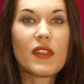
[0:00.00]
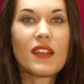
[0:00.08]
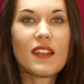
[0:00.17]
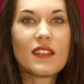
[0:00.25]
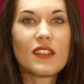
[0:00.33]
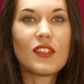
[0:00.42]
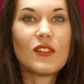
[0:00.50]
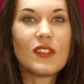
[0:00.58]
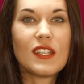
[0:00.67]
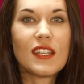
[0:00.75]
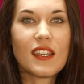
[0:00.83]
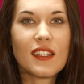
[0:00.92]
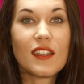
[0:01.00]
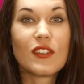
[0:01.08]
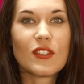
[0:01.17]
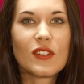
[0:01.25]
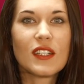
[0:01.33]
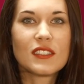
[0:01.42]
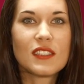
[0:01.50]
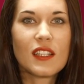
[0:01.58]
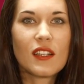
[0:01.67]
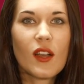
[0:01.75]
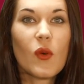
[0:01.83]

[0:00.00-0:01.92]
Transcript: with anything unique and interesting,